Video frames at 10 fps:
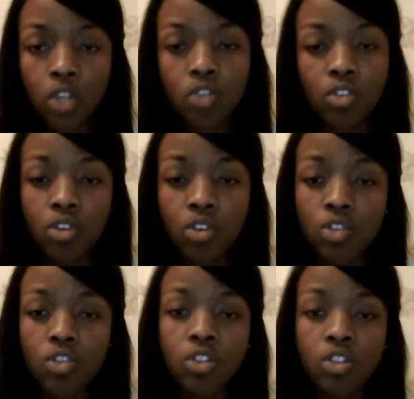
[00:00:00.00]
During the
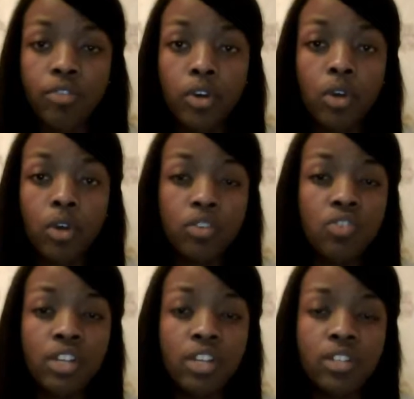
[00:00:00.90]
construction of our horror
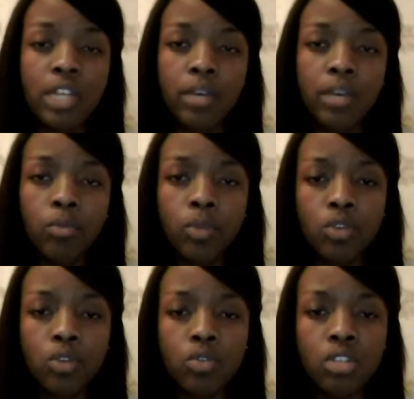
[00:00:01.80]
trailers,
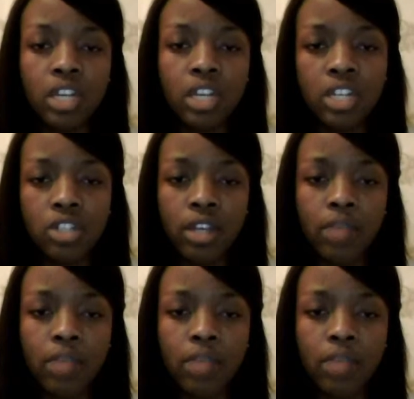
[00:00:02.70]
we used HD